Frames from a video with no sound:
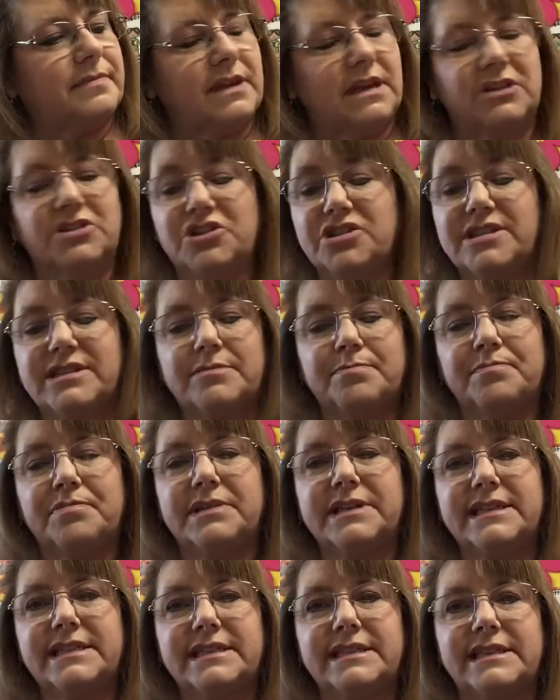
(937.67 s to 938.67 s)
just
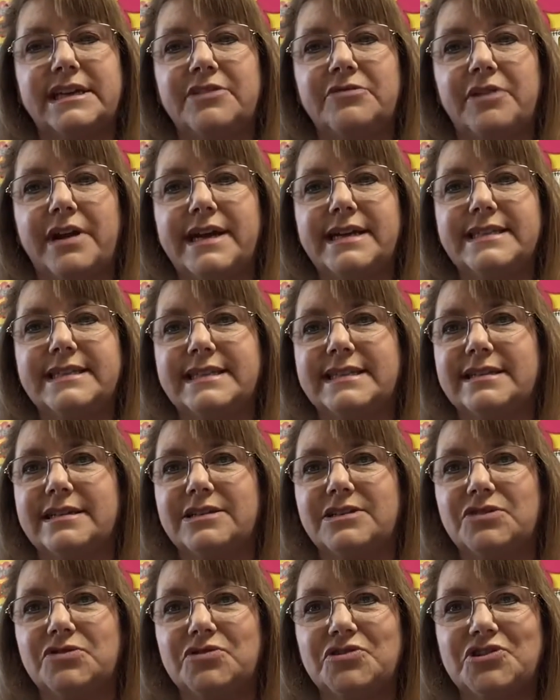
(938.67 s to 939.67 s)
please erase as
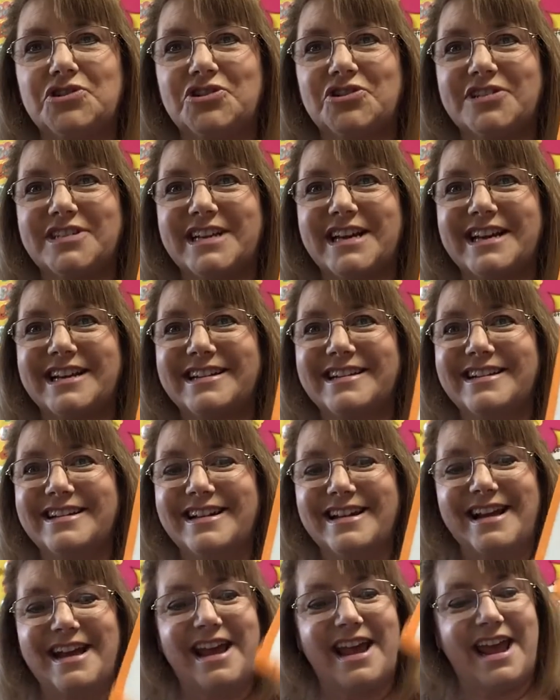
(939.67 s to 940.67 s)
soon as you're done,
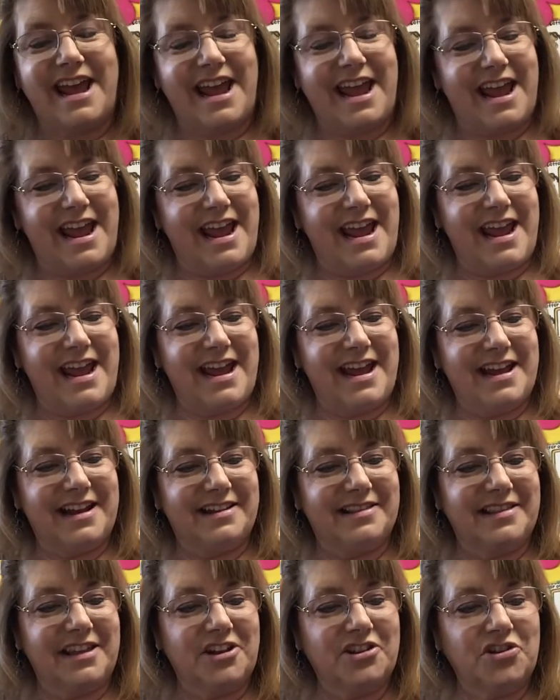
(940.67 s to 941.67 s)
and
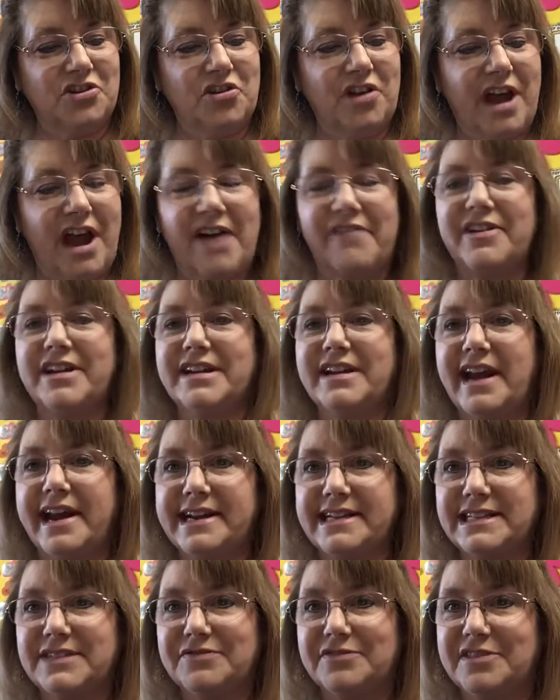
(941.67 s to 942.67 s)
then you'll have it
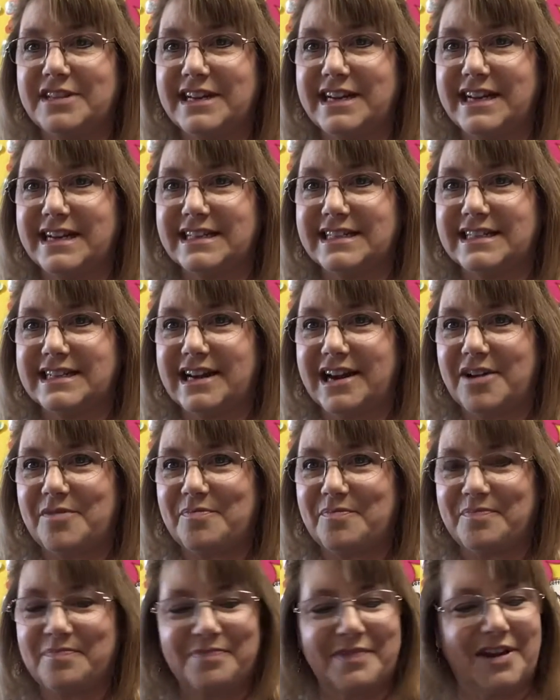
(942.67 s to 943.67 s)
nice for the next time.
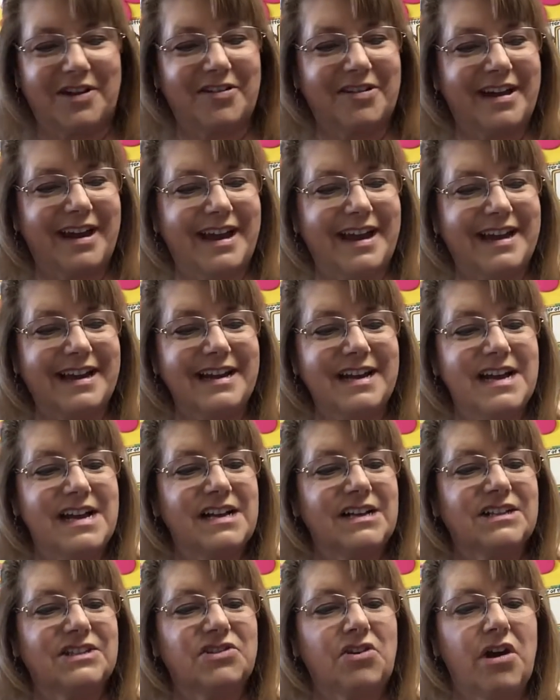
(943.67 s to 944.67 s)
Okay,
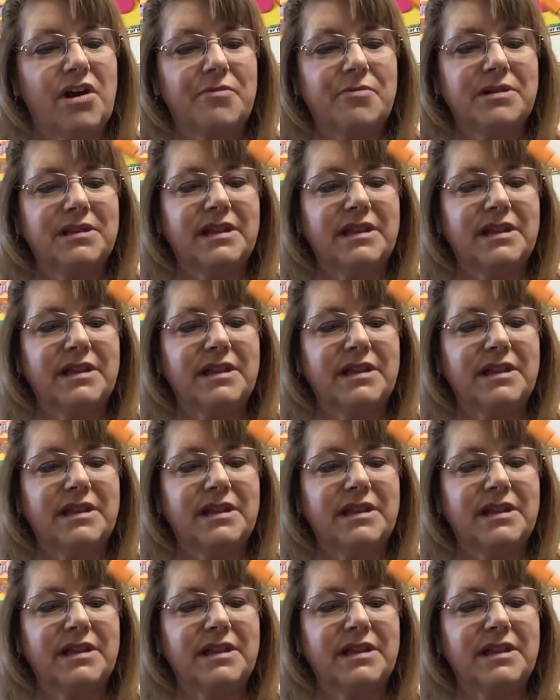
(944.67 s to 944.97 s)
so I would